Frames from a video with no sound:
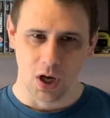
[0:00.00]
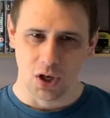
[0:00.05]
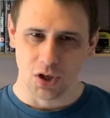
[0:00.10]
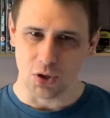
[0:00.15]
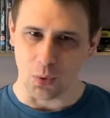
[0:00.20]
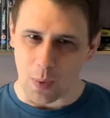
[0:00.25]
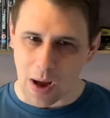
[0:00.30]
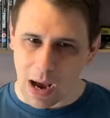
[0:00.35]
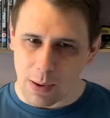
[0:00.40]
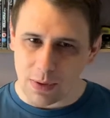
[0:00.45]

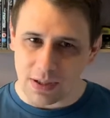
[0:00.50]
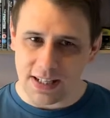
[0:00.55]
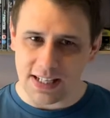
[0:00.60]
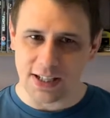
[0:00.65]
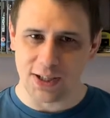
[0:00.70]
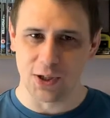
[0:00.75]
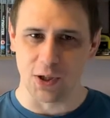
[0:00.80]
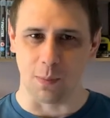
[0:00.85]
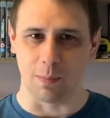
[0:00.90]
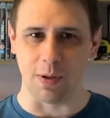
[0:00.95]
So why was
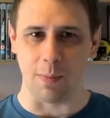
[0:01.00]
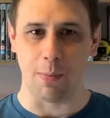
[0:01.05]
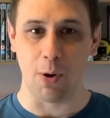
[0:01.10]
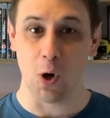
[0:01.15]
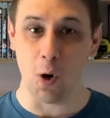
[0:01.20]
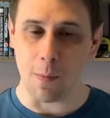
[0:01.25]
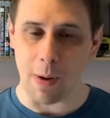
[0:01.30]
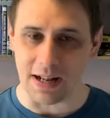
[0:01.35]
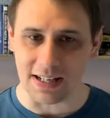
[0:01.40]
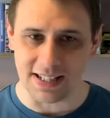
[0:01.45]
this dubbed The
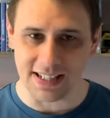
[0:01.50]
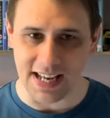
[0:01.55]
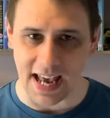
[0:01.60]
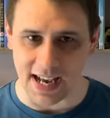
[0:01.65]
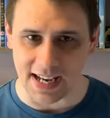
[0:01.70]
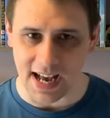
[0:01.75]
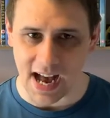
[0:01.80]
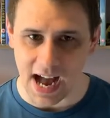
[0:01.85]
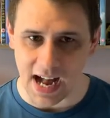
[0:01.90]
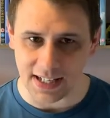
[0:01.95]
Poor Man's
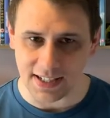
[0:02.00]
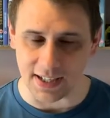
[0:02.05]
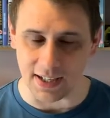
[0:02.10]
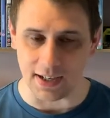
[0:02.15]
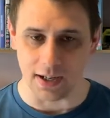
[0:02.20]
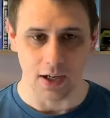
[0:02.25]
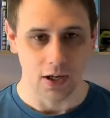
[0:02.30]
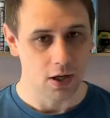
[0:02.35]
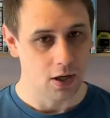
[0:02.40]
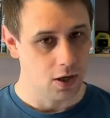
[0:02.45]
Get
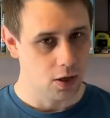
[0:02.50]
Carter,